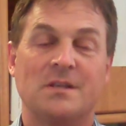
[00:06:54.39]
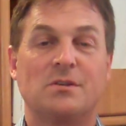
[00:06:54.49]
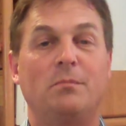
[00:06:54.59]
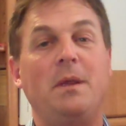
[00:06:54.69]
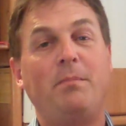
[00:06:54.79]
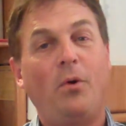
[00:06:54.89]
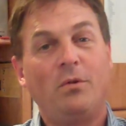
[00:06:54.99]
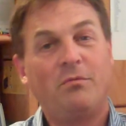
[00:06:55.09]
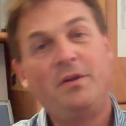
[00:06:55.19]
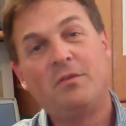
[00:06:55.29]
So be
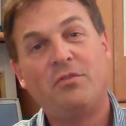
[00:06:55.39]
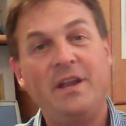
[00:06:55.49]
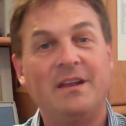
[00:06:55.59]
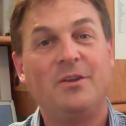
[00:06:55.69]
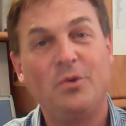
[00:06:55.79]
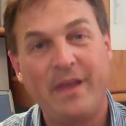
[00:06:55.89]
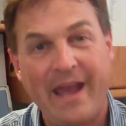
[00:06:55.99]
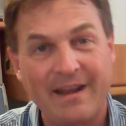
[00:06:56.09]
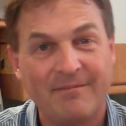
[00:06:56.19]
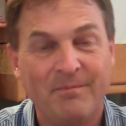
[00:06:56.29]
bold, feel free to do
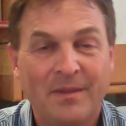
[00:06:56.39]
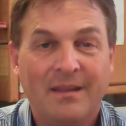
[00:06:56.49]
that.